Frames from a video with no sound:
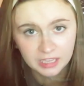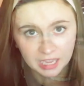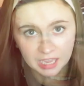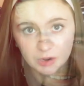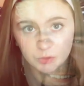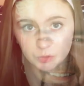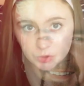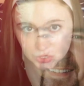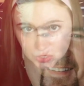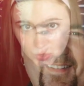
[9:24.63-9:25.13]
the
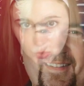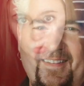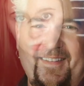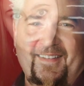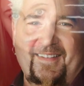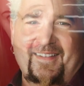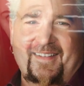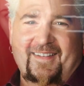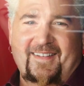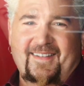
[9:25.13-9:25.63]
end result
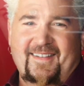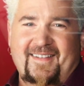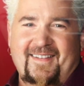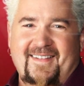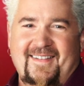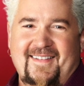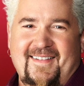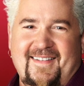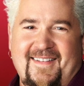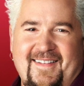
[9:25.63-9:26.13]
becomes
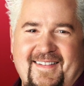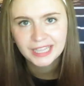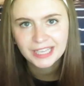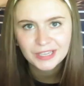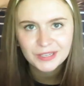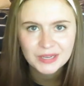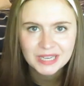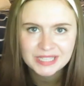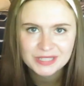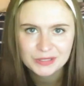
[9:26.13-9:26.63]
clear.
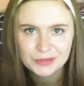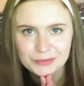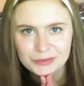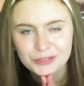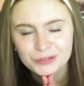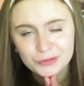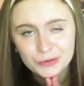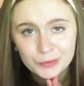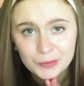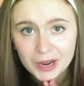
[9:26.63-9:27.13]
Thank you guys so
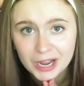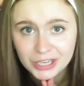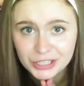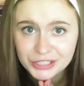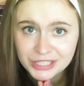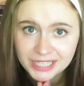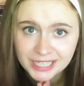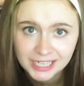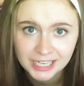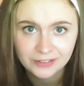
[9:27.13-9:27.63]
much for
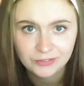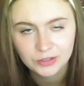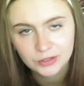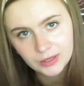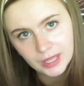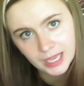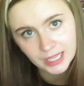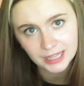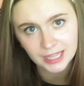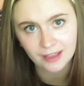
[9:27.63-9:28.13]
watching. If you
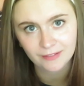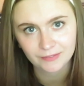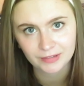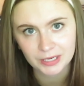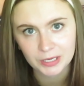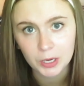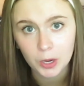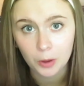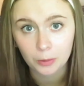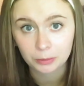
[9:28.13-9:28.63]
liked that
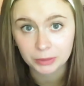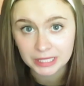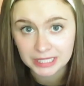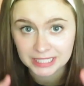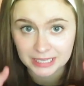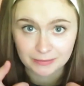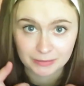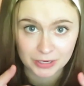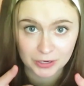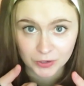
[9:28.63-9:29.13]
video, please
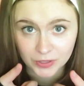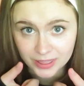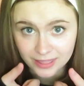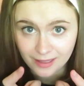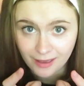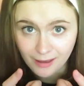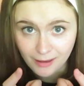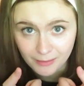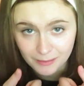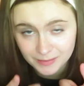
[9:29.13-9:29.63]
give me your
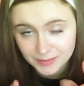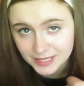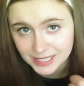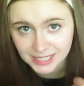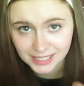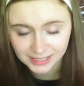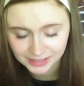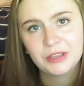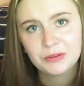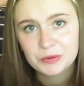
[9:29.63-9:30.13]

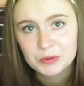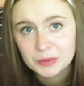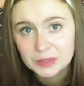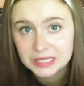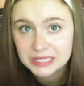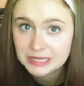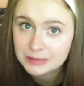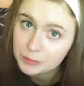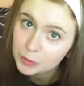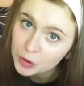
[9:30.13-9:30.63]
thumbs. If you want
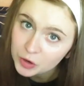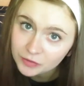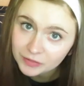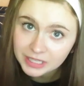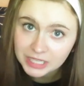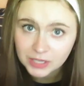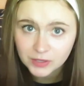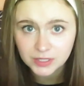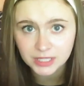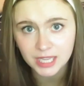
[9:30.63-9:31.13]
to see more
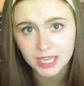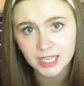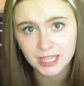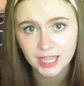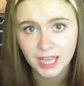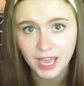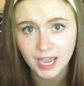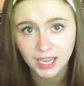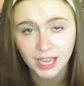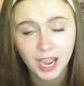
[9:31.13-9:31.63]
videos like
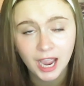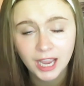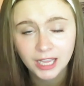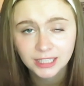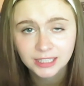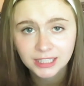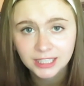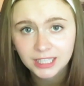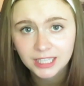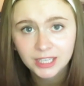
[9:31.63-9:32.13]
that,
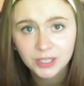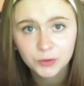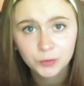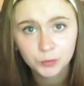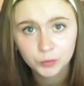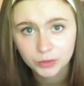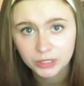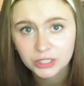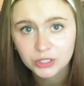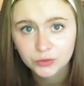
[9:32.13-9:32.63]
kindly
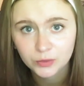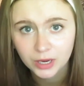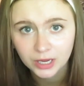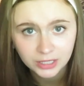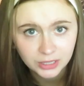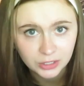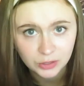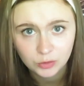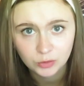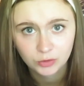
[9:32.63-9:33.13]

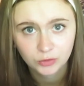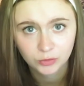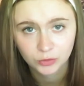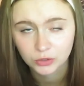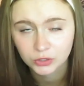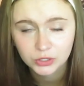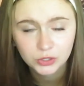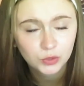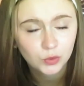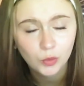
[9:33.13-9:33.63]
redirect the
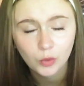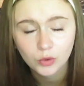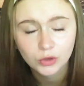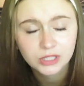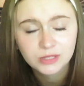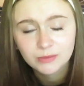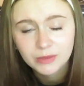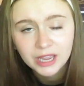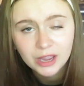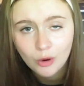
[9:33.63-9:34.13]
universe
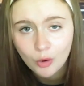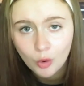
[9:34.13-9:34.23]
towards my